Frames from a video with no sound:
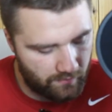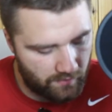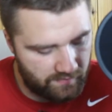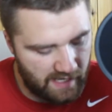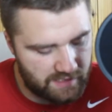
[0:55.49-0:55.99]
or
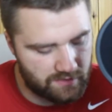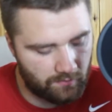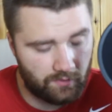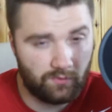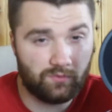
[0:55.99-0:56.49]
date
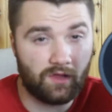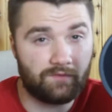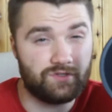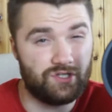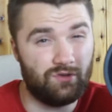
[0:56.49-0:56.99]
someone who
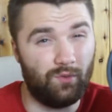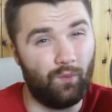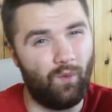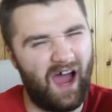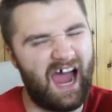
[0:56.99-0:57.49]
loves you?
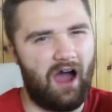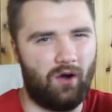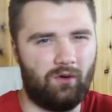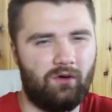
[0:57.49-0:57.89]
Wow.